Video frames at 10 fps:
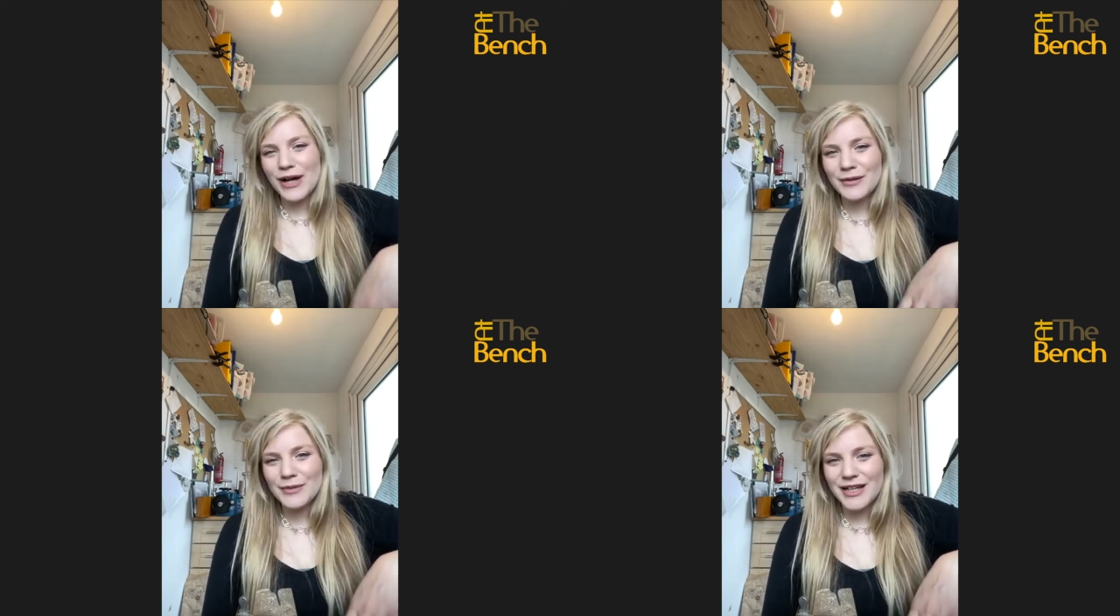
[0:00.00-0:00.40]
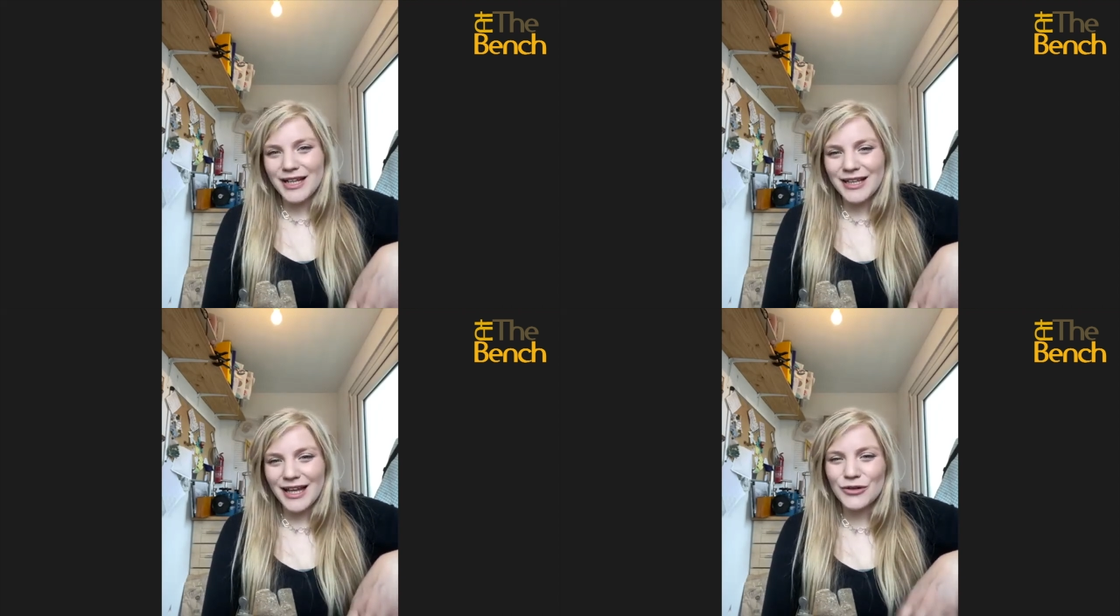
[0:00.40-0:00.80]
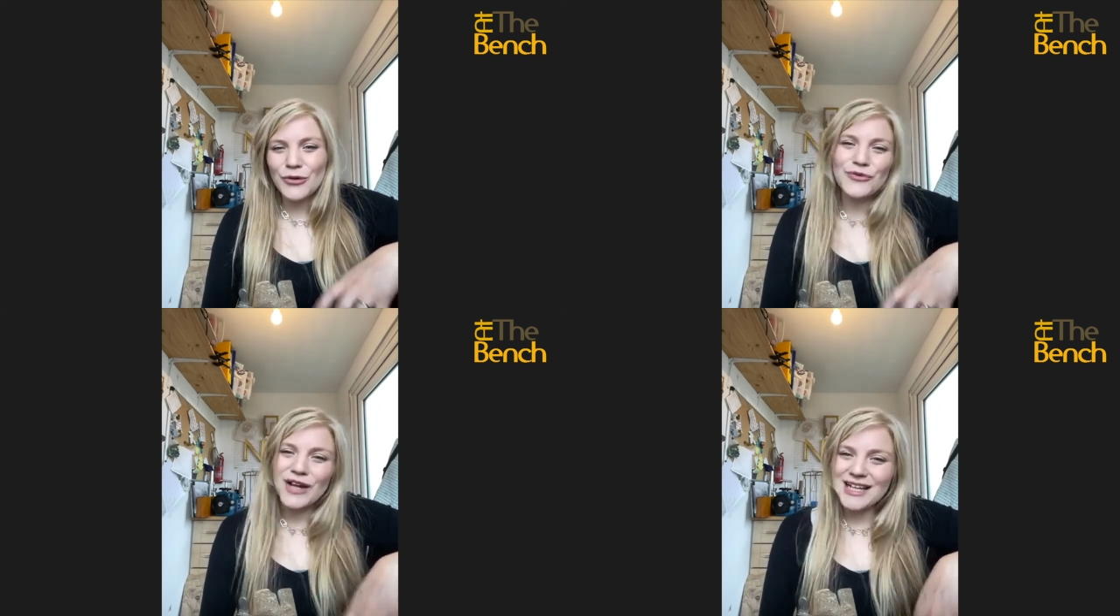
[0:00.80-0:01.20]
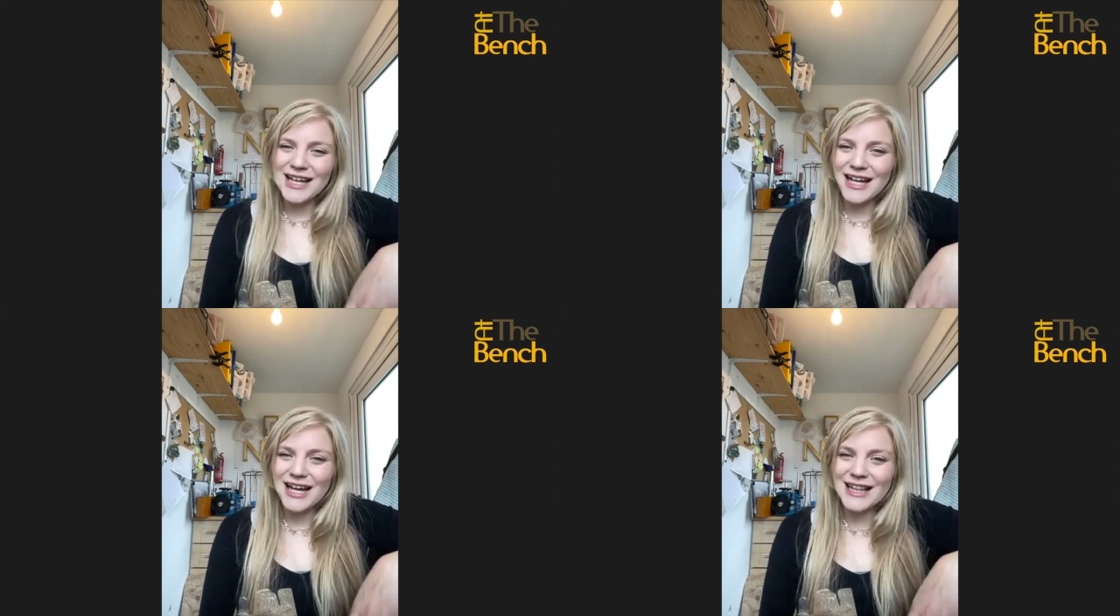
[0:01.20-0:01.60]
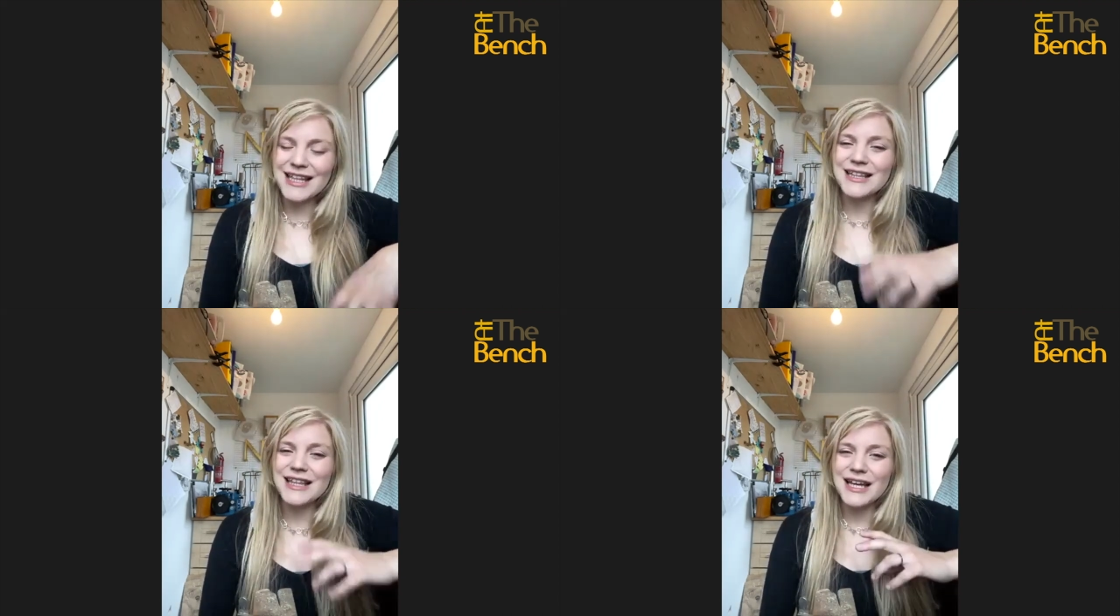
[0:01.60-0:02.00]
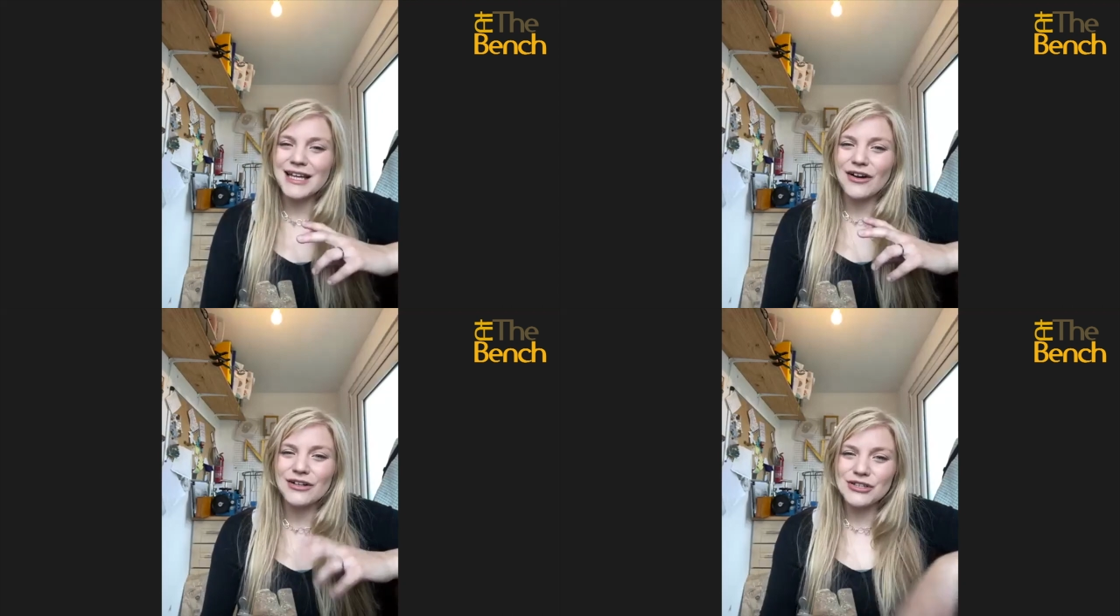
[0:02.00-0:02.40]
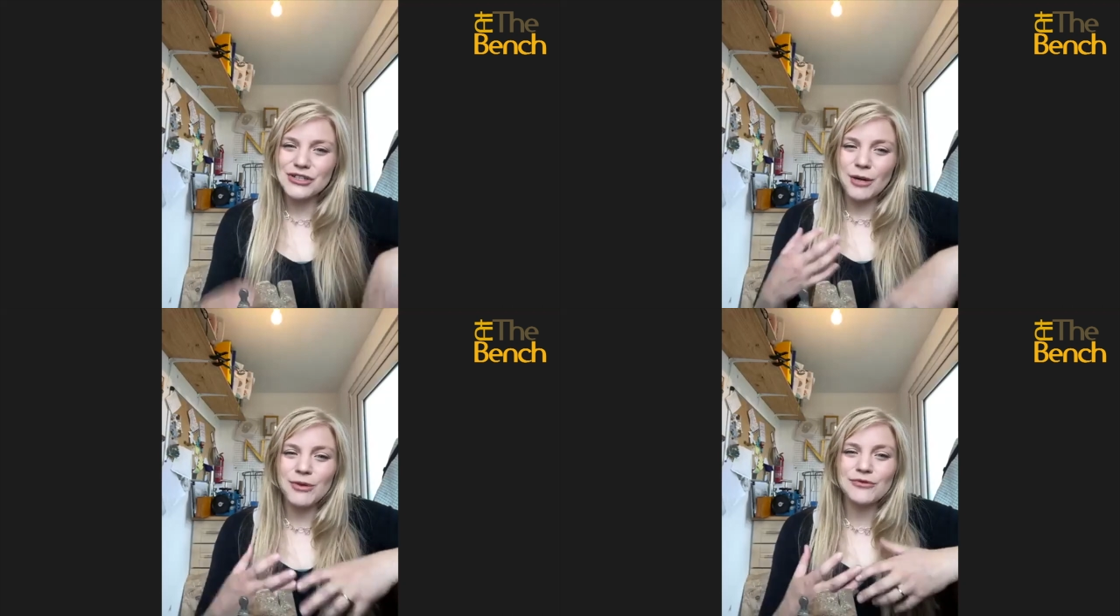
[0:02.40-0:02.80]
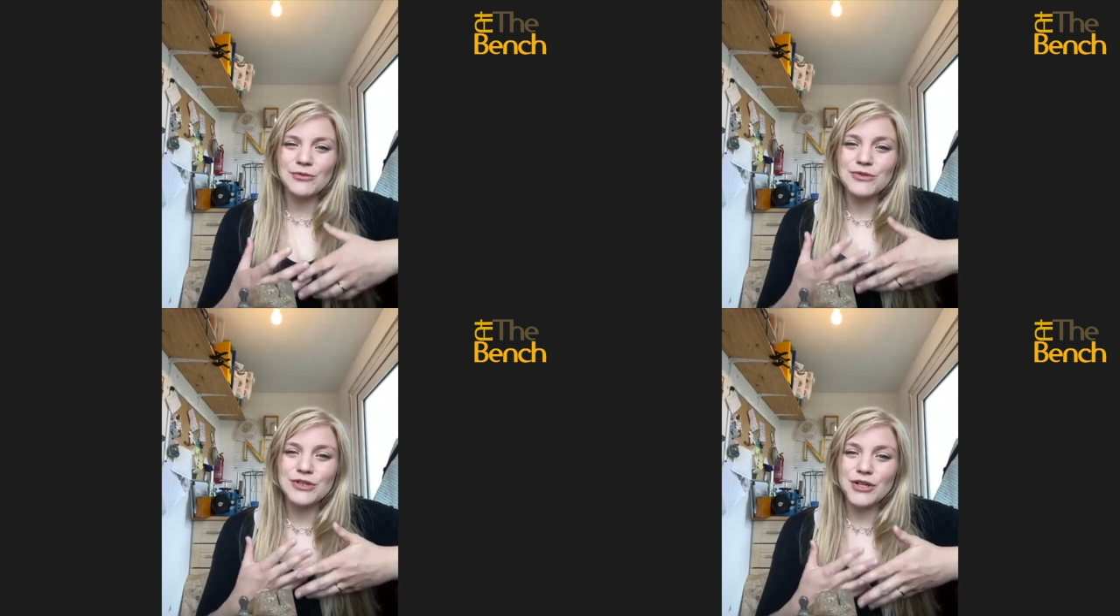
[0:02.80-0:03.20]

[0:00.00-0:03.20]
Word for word: element in there not really i think they are just coming from